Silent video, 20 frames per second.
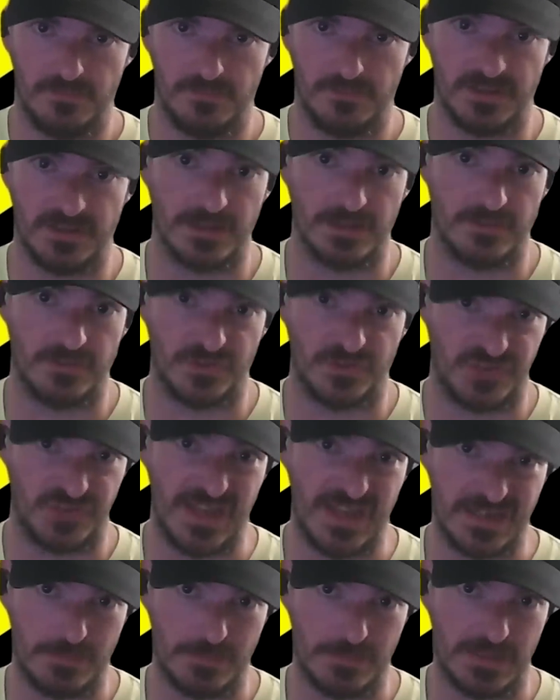the the
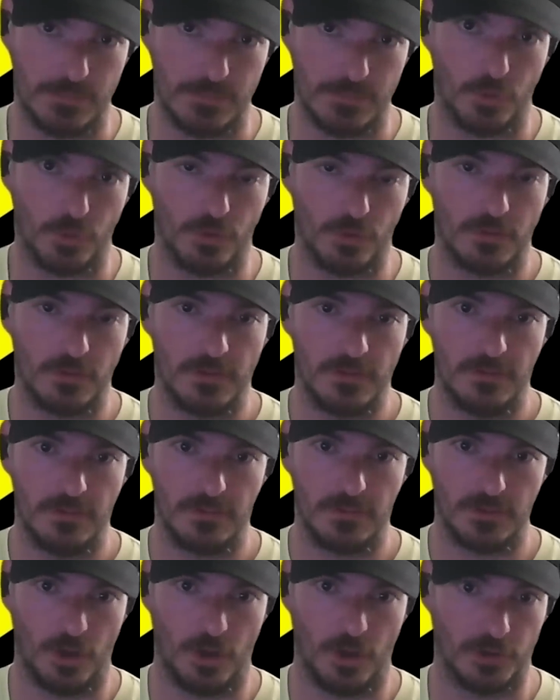SETI people
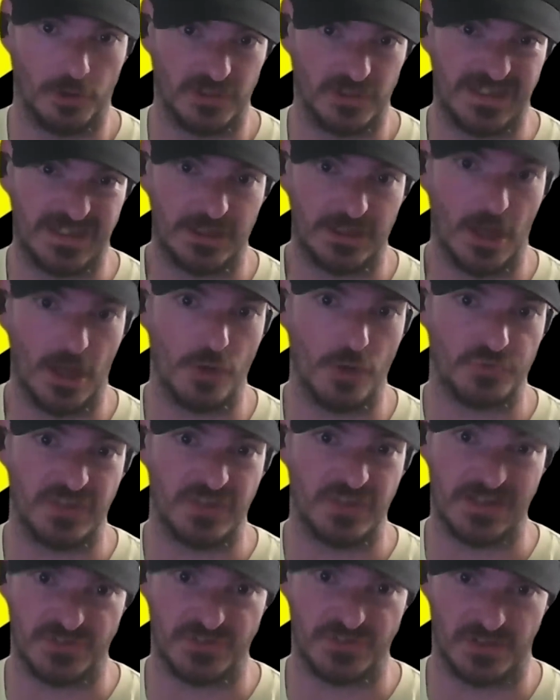called Lincos,
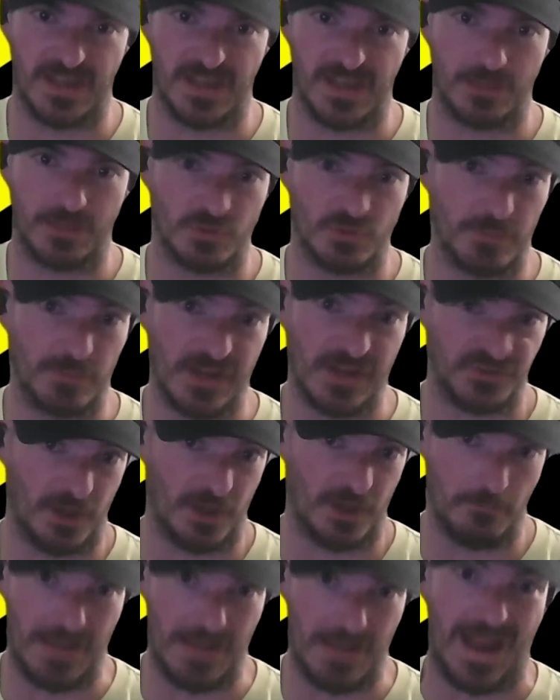and it's a language based
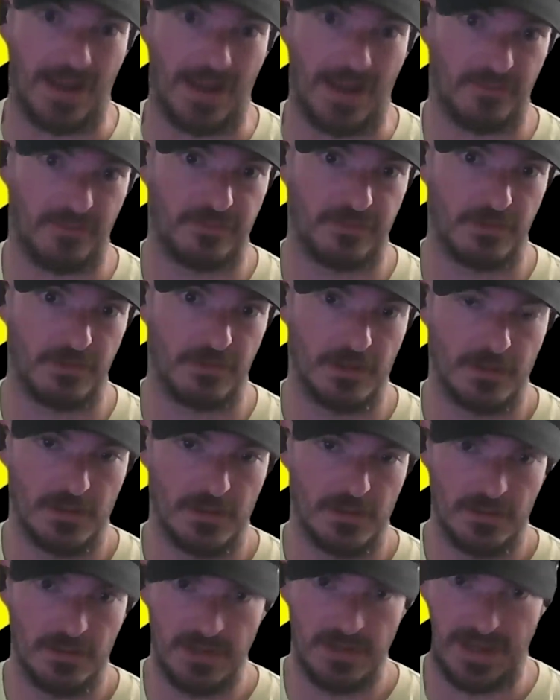on math,
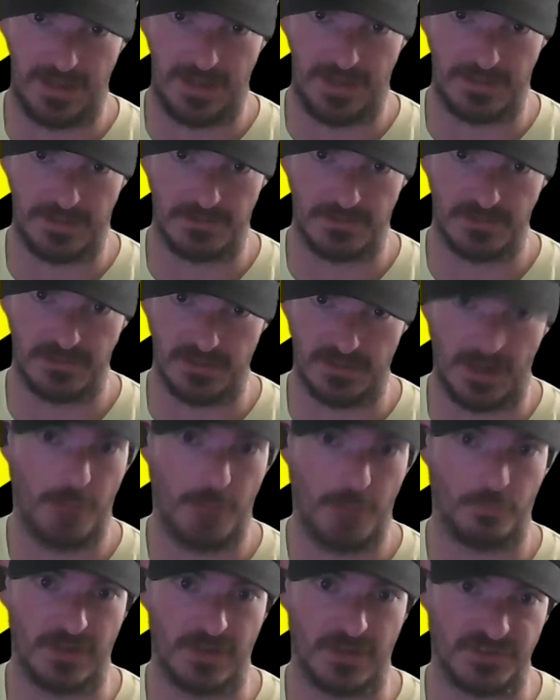and it
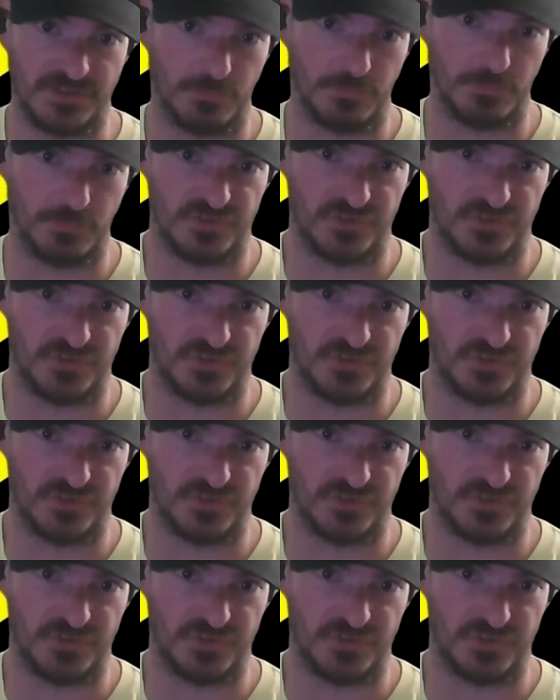operates